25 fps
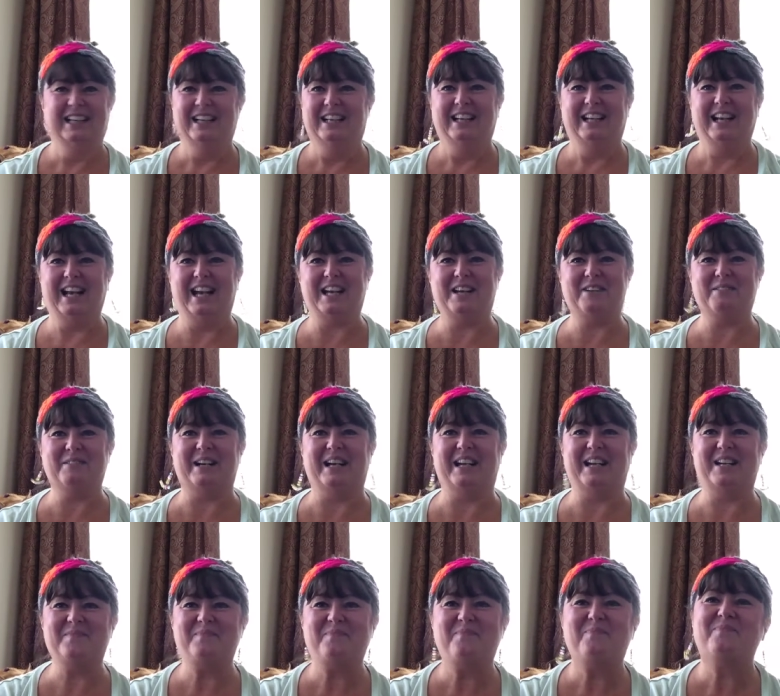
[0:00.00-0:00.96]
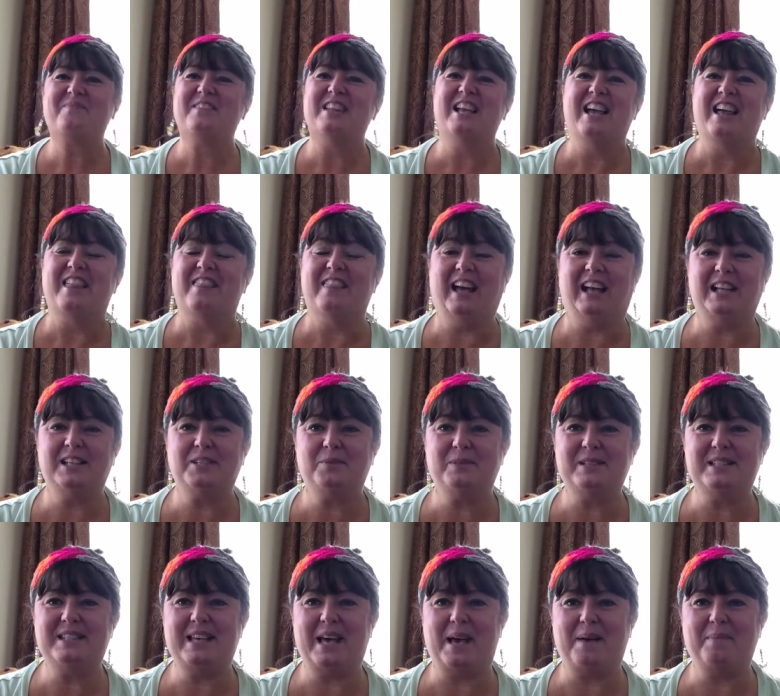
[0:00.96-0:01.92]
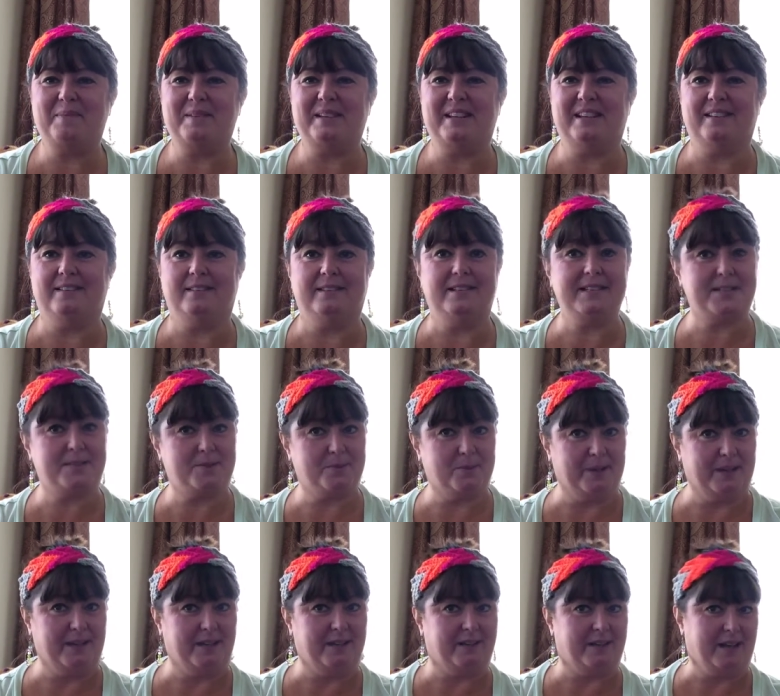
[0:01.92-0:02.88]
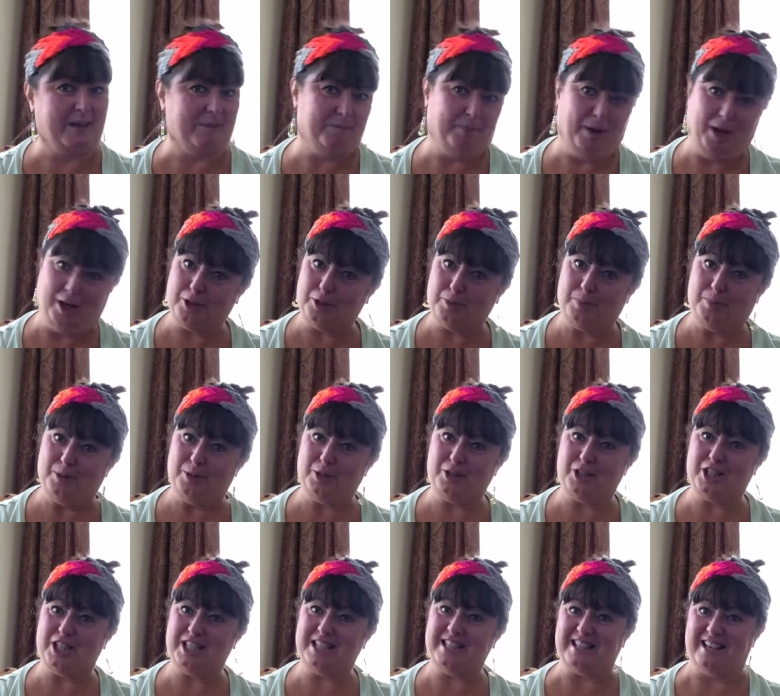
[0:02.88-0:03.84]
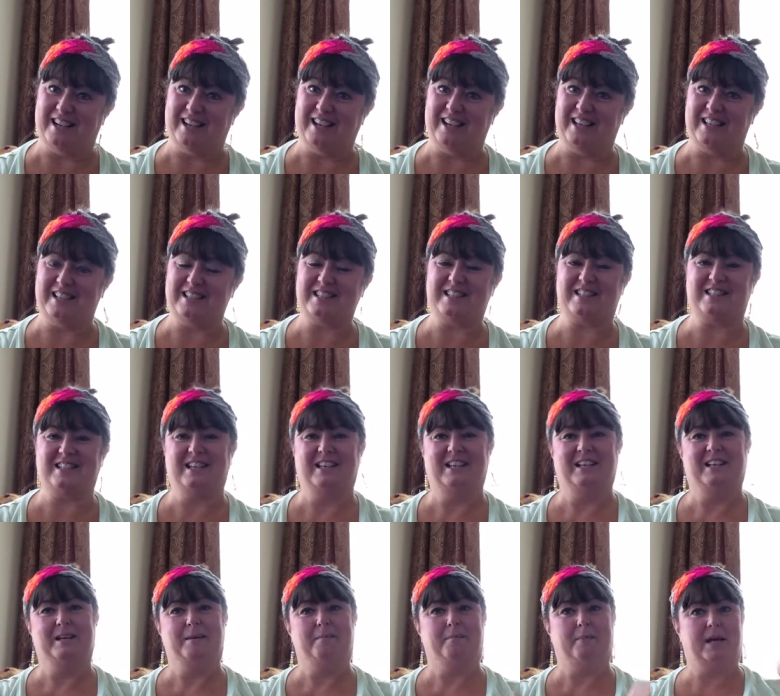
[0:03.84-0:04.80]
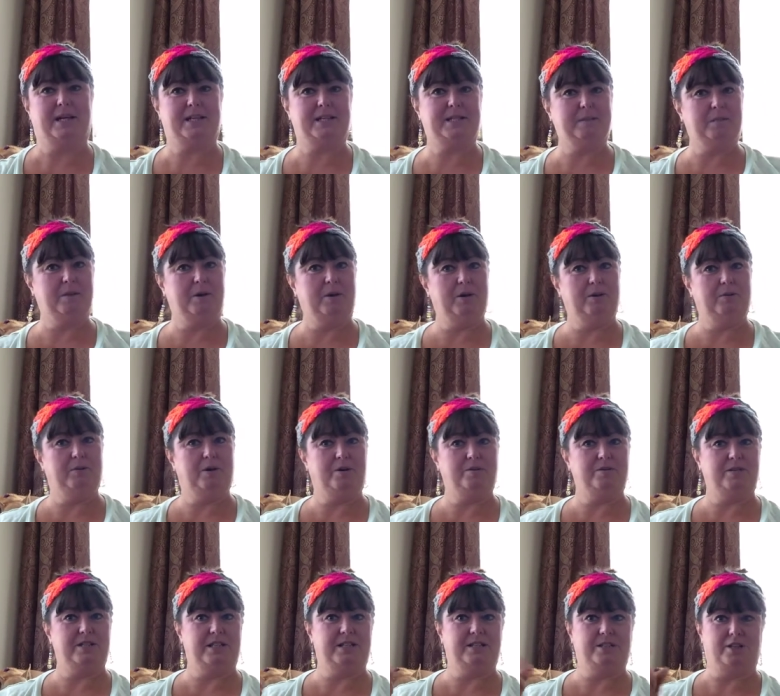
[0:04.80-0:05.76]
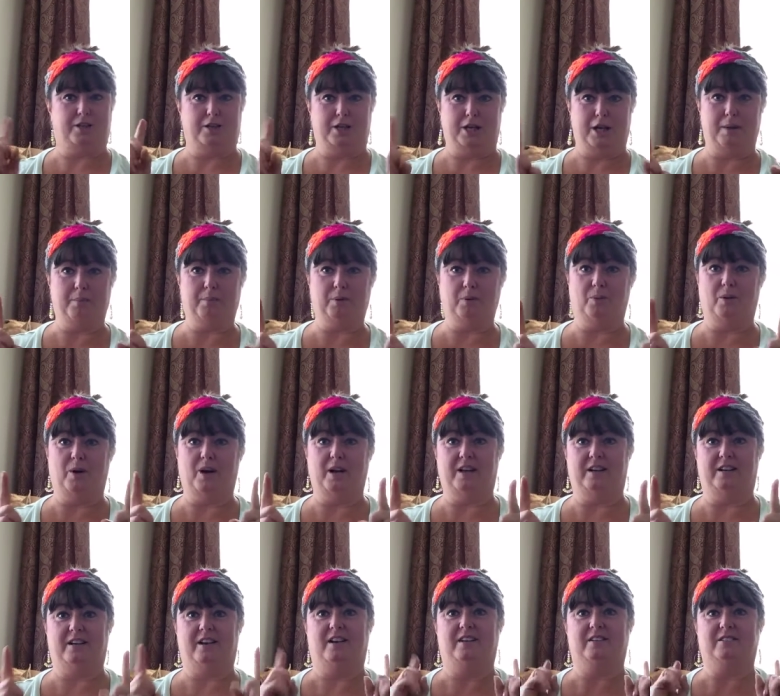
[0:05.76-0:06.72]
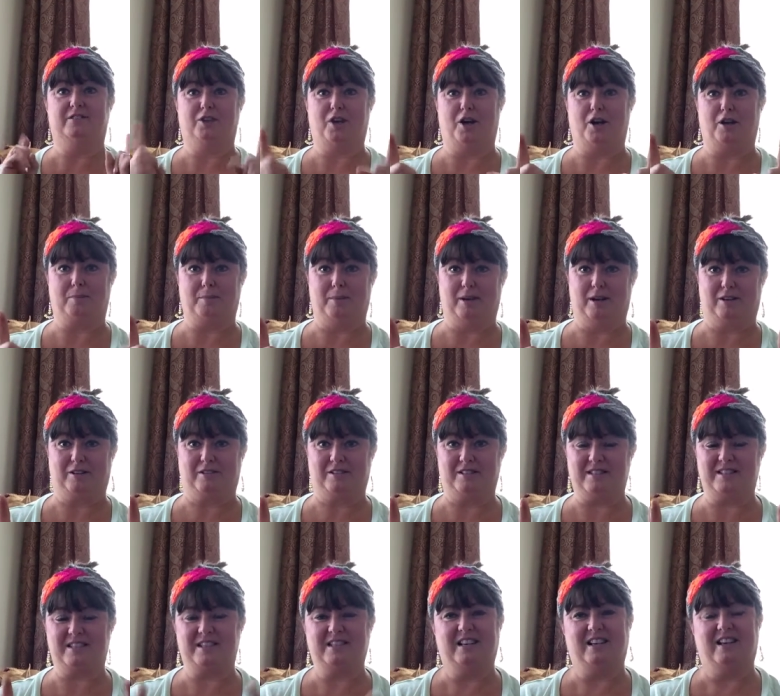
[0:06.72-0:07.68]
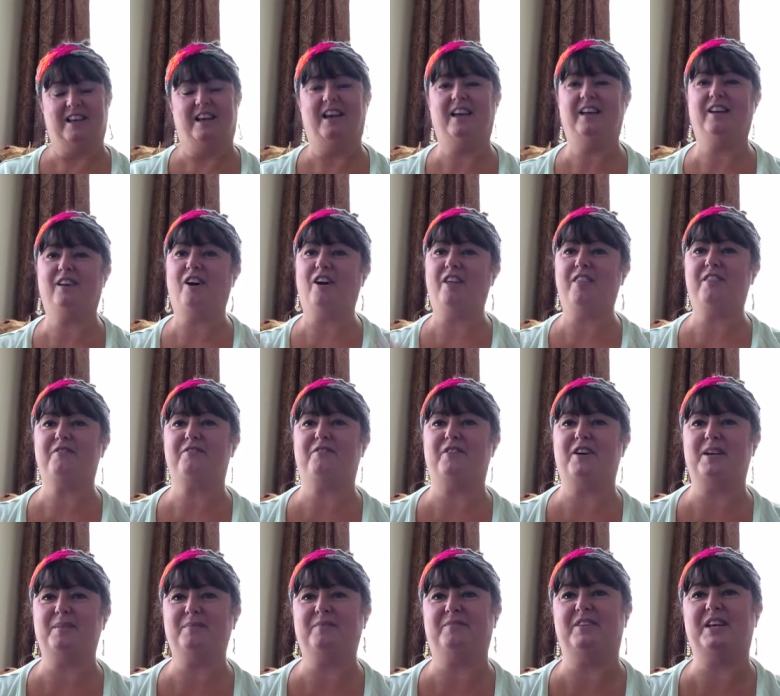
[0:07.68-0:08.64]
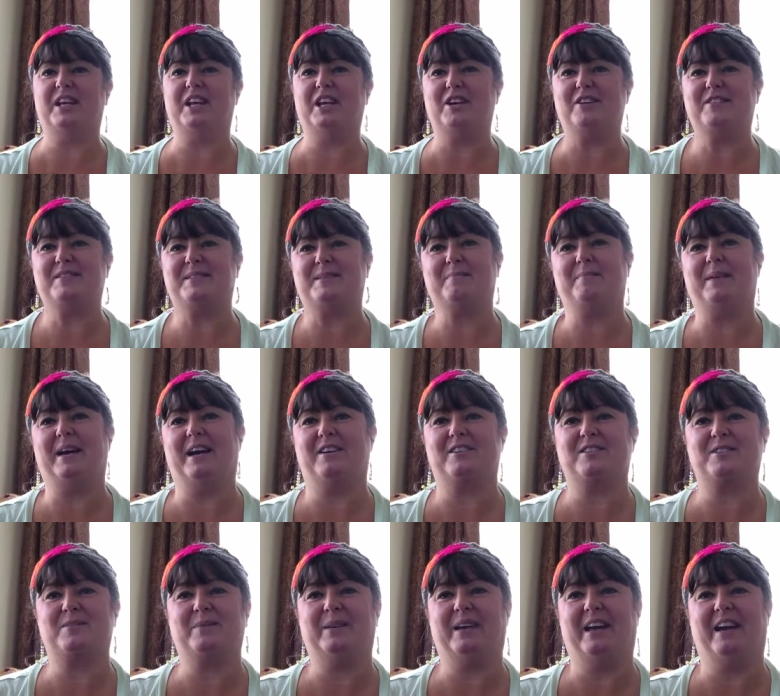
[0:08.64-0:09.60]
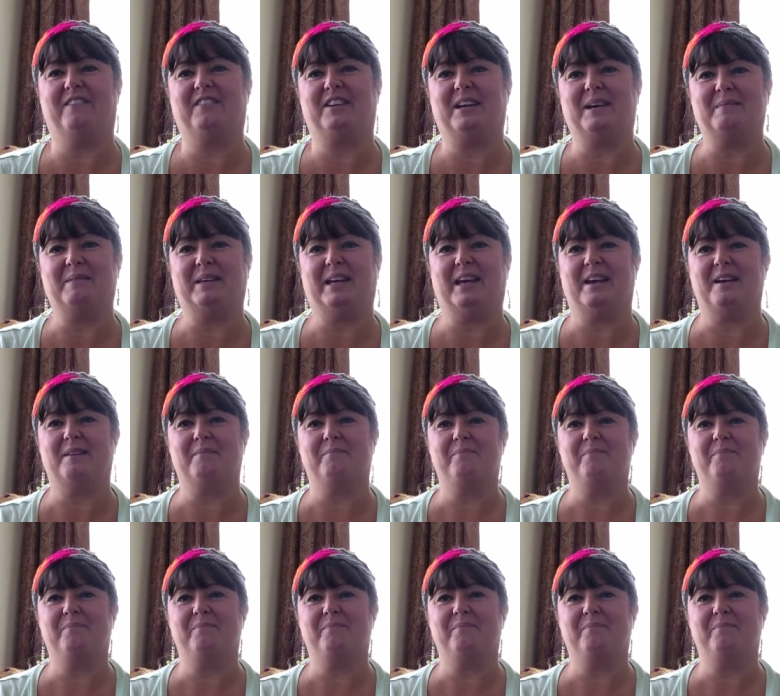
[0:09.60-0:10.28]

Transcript: Anyway, that's what's happening this week at Posh Pooch Designs, Maximu and Rosie's number one dog models, and all the fun videos and patterns we have coming up.